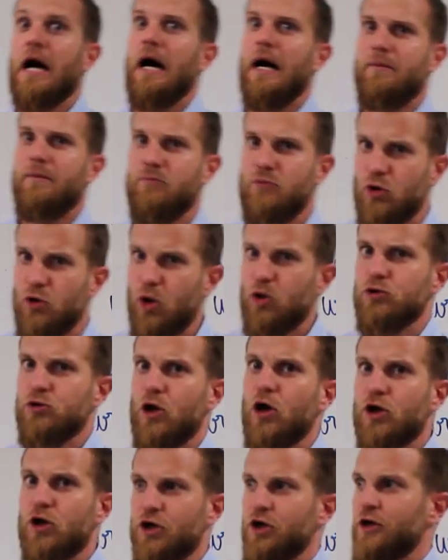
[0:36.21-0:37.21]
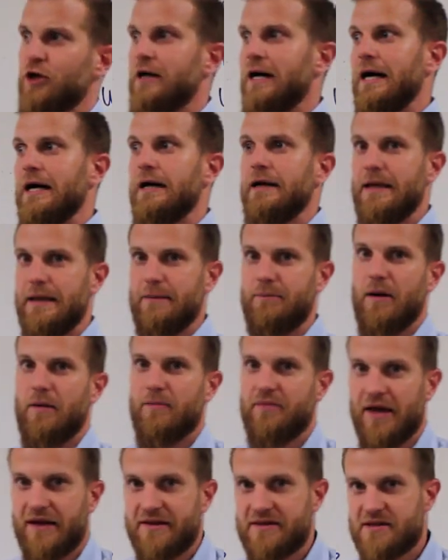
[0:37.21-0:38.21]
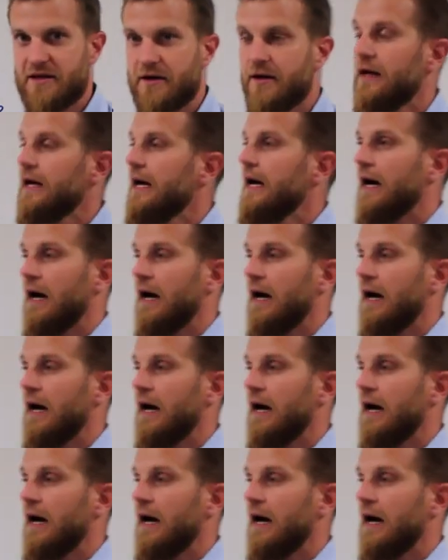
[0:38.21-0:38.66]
I'm no longer a hip-hop dancer.